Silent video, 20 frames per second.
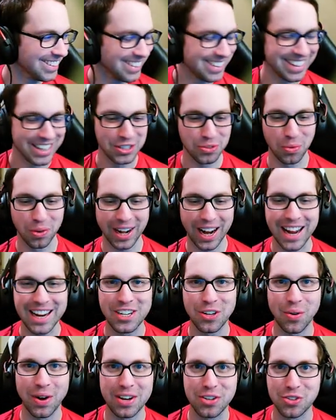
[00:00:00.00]
That's what I
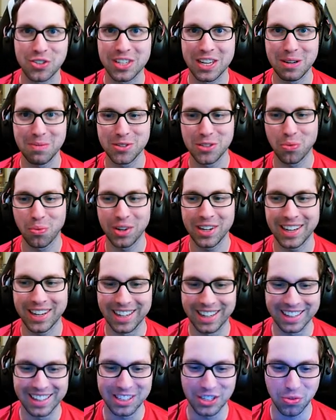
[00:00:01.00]
do. I just keep swinging
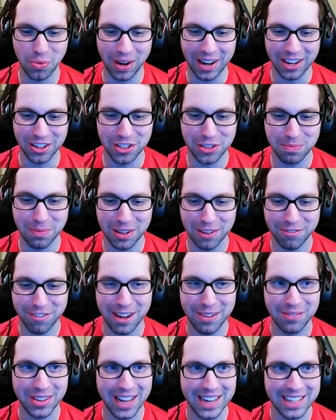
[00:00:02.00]
in these rounds. But if
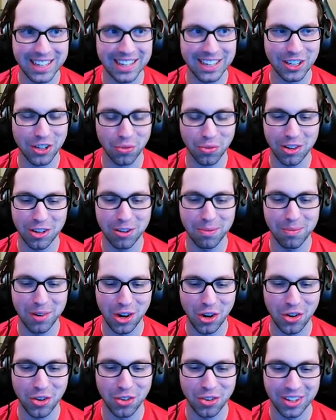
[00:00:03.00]
I'm like in a career
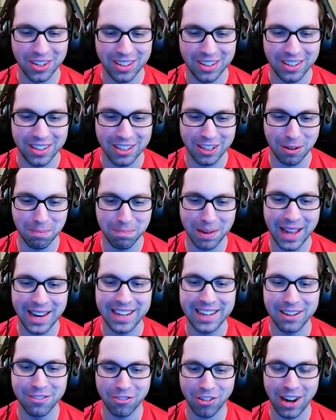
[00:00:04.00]
mode
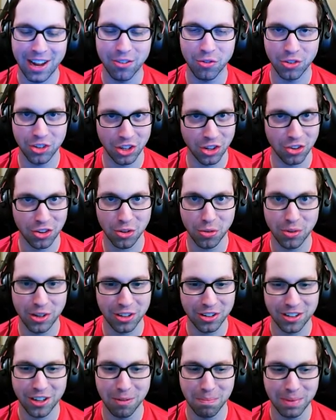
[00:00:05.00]
competitive route, you know,
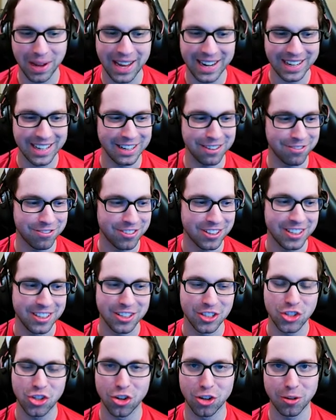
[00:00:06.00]
career oh, competitive
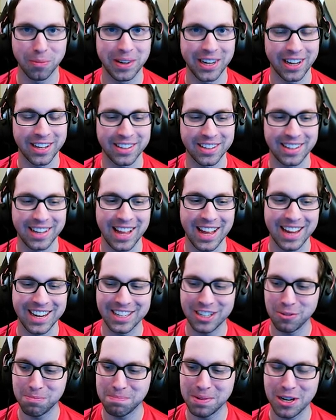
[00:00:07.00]
tournament nice. on the line.
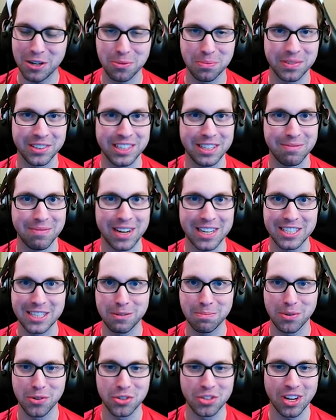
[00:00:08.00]
You better believe my
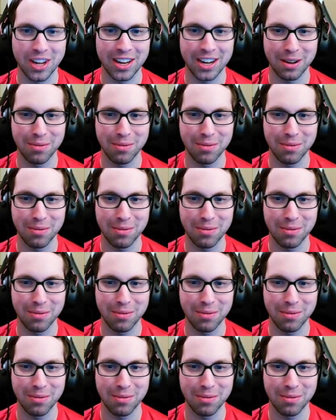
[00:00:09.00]
tipple's gone.